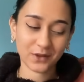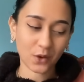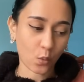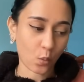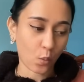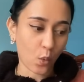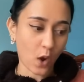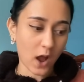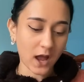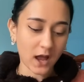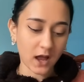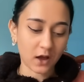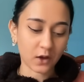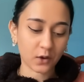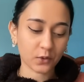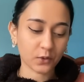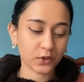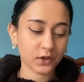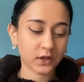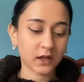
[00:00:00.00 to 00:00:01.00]

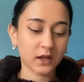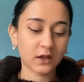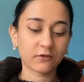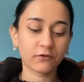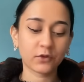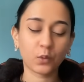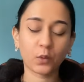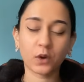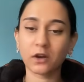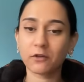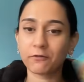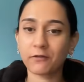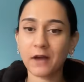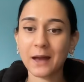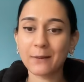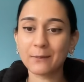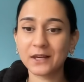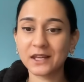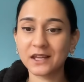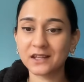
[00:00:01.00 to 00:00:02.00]
Wow. If you want a
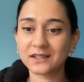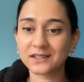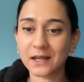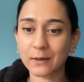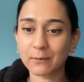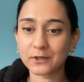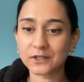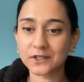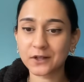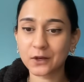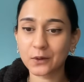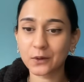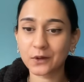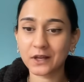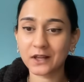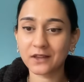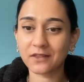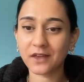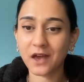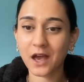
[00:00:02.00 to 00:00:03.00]
family, it's
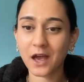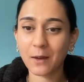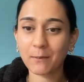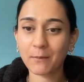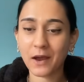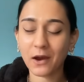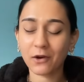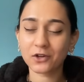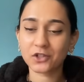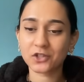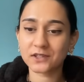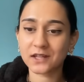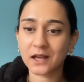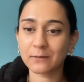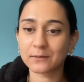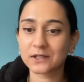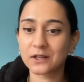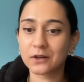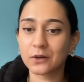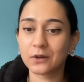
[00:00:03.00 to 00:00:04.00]
absolutely there. Marriage is
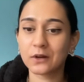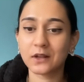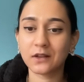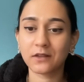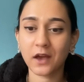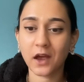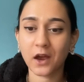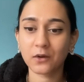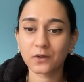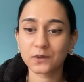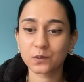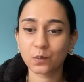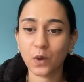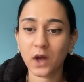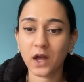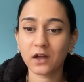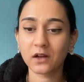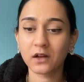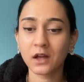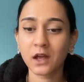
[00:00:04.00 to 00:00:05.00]
absolutely there as
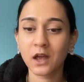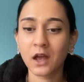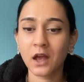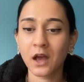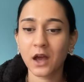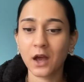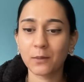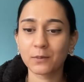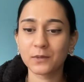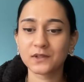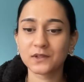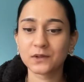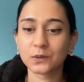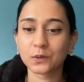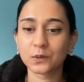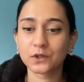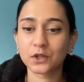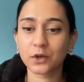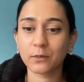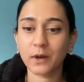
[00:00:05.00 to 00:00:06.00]
well. Um, this is
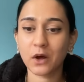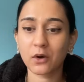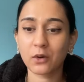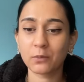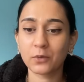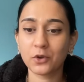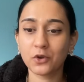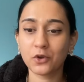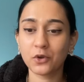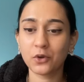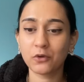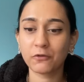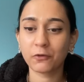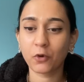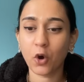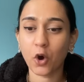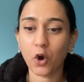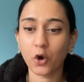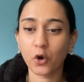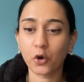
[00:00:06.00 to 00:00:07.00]
also about a
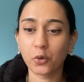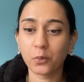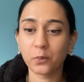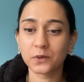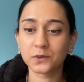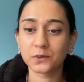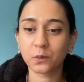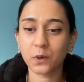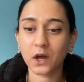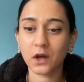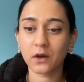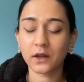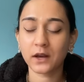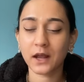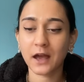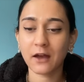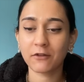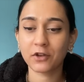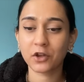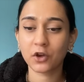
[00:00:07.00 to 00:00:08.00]
beautiful home as well, and
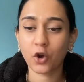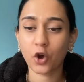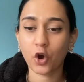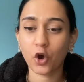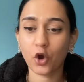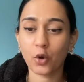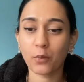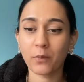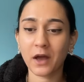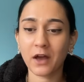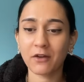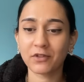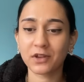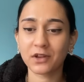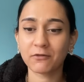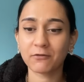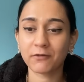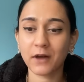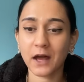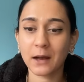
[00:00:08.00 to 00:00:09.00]
having a home, having
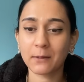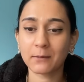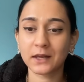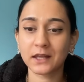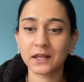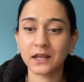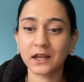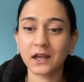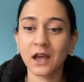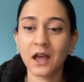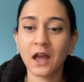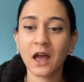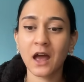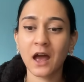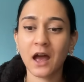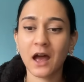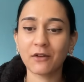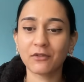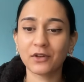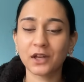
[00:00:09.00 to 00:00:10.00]
a family,
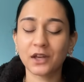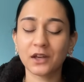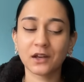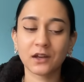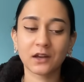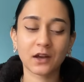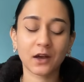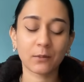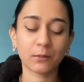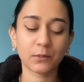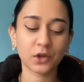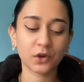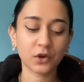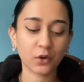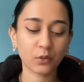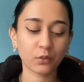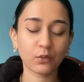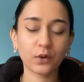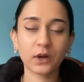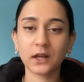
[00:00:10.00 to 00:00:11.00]
having, um, you
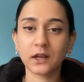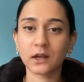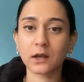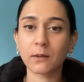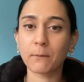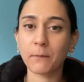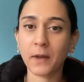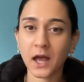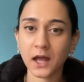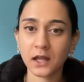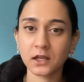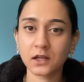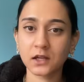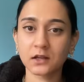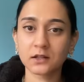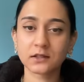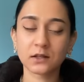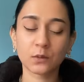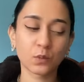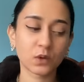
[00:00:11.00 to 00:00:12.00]
know, really a
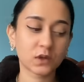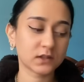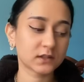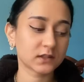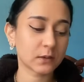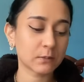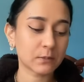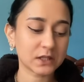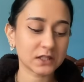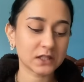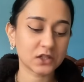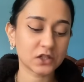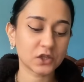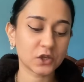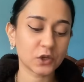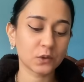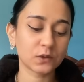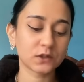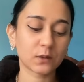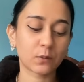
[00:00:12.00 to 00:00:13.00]
companion, someone that's committed to
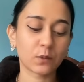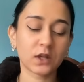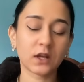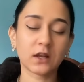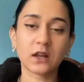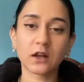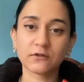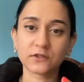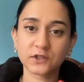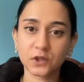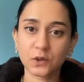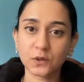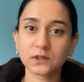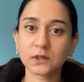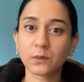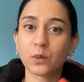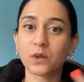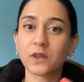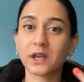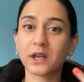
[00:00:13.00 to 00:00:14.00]
you, someone that loves you,
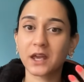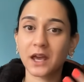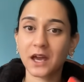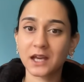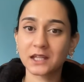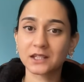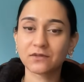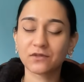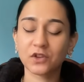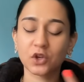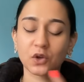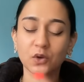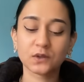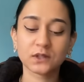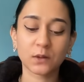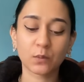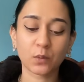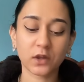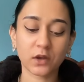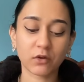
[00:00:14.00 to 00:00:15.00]
someone that cares for you,
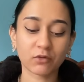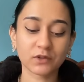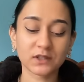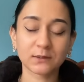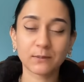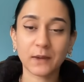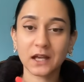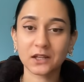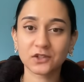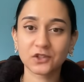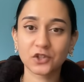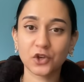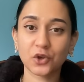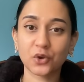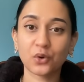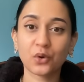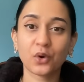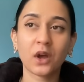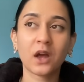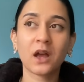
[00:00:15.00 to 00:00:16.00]
someone that respects you,